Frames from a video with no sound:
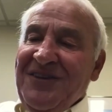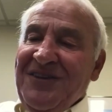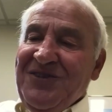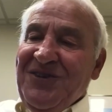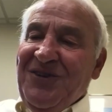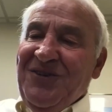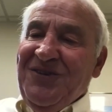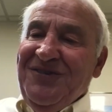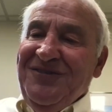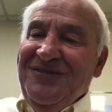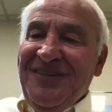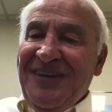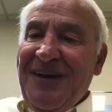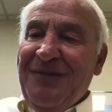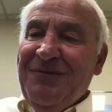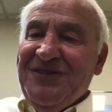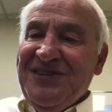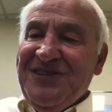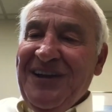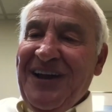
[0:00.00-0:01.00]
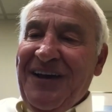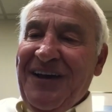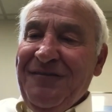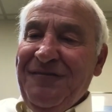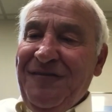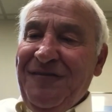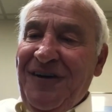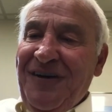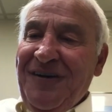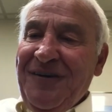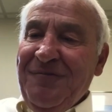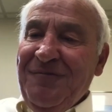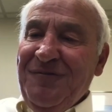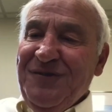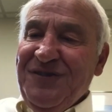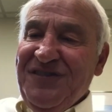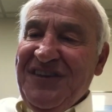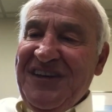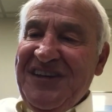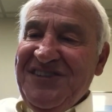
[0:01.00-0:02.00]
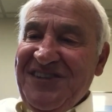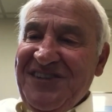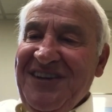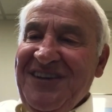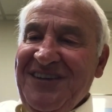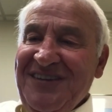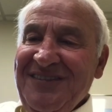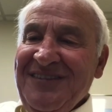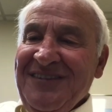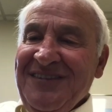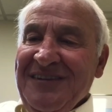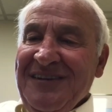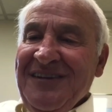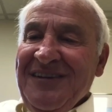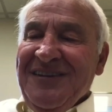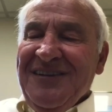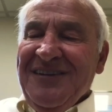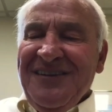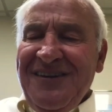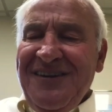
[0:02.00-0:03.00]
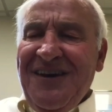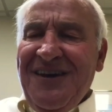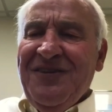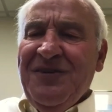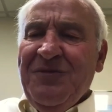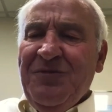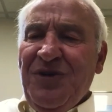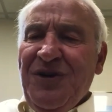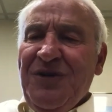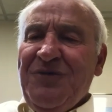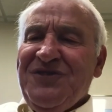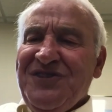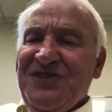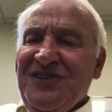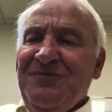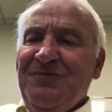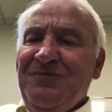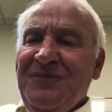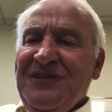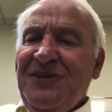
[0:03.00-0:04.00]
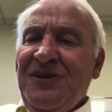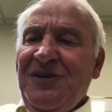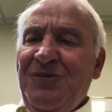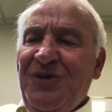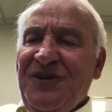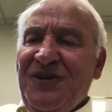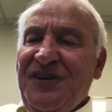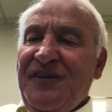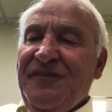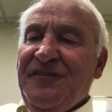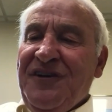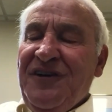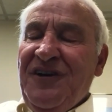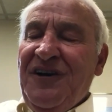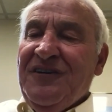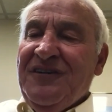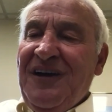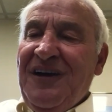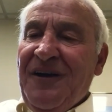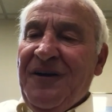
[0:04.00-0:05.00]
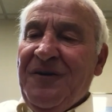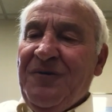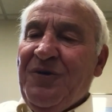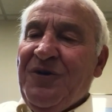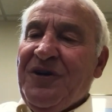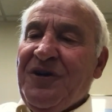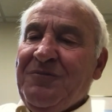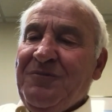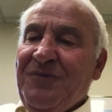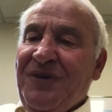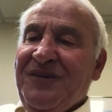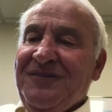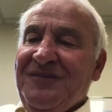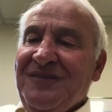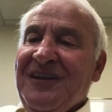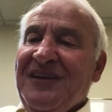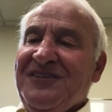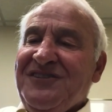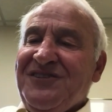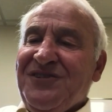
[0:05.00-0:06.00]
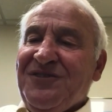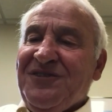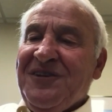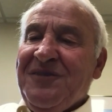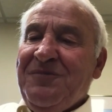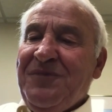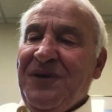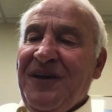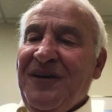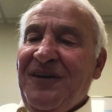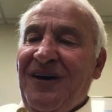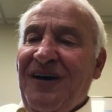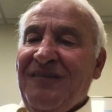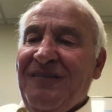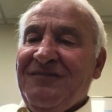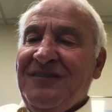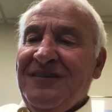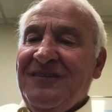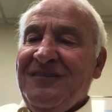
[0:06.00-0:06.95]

So that was a lot of fun. It was easy. The other book was a little more difficult, hard work, but it certainly paid off.